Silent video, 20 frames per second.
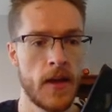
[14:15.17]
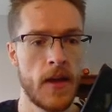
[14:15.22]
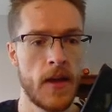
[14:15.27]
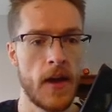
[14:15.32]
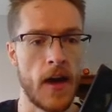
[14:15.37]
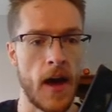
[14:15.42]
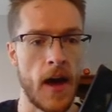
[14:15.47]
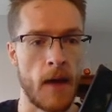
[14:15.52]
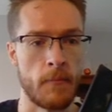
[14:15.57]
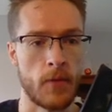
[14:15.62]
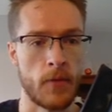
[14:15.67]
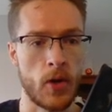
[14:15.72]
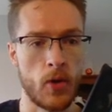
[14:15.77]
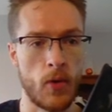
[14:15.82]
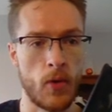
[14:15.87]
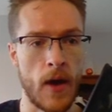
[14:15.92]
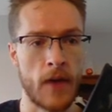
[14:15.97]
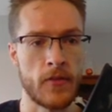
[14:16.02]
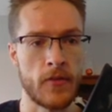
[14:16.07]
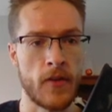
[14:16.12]

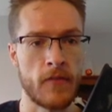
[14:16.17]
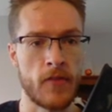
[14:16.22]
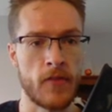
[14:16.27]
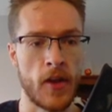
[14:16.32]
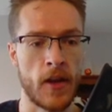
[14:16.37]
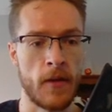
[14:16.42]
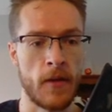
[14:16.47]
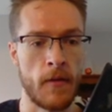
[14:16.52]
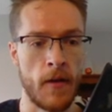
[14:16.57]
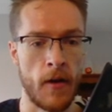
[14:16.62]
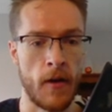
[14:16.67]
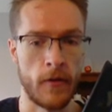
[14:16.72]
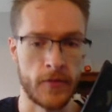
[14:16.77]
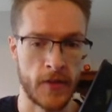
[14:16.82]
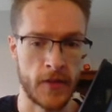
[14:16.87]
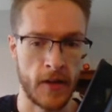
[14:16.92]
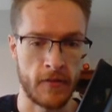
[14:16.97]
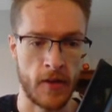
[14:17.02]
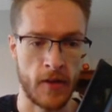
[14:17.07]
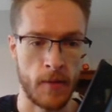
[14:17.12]
Clawhauser, I've
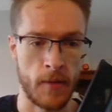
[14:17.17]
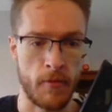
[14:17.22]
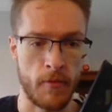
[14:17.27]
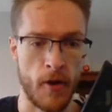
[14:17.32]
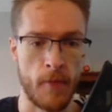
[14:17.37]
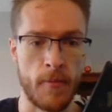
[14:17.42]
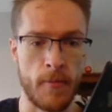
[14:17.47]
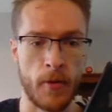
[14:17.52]
done a pro build in